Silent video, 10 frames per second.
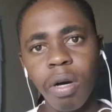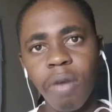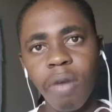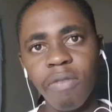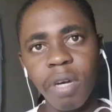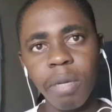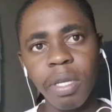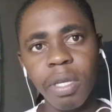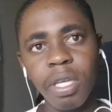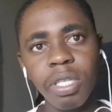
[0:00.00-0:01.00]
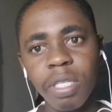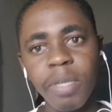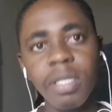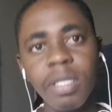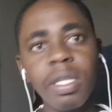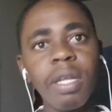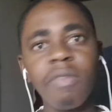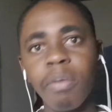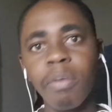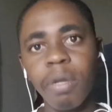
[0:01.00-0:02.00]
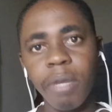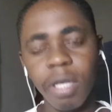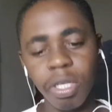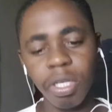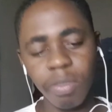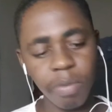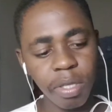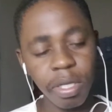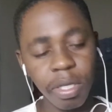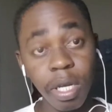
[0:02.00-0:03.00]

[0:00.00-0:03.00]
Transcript: of communication is basically nonverbal communication, which means